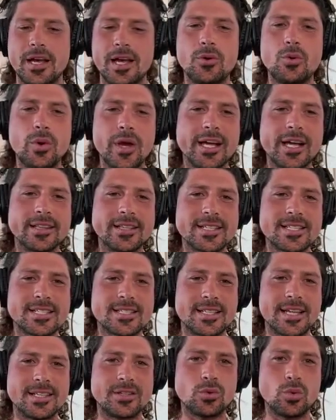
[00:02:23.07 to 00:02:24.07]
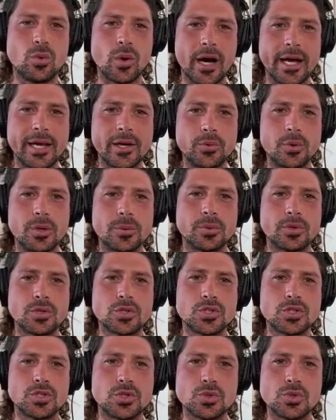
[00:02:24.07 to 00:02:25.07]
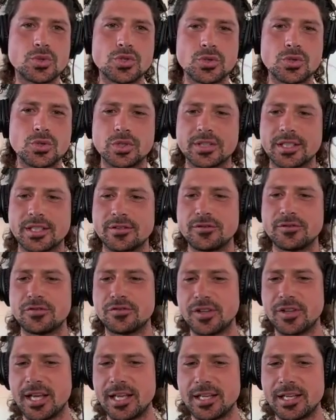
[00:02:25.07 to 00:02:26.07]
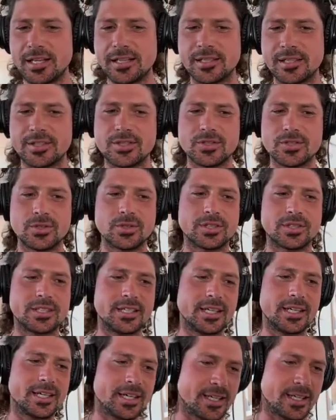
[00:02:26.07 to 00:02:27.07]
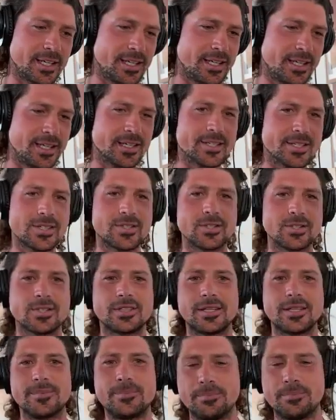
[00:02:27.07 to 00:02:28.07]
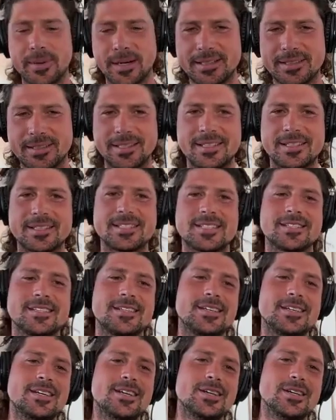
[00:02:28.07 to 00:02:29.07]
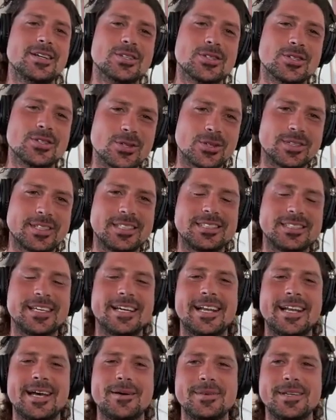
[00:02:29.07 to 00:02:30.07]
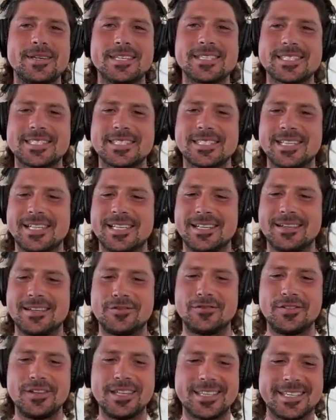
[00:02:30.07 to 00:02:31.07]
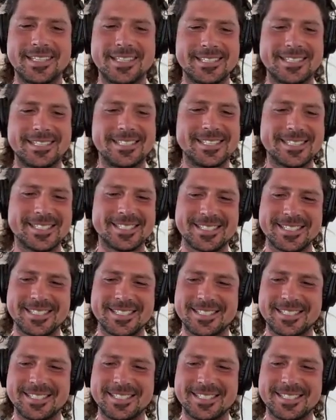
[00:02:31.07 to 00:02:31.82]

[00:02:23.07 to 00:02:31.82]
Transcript: and we understand why we pursue certain failures, certain careers, certain patterns, certain dynamics. And I think it is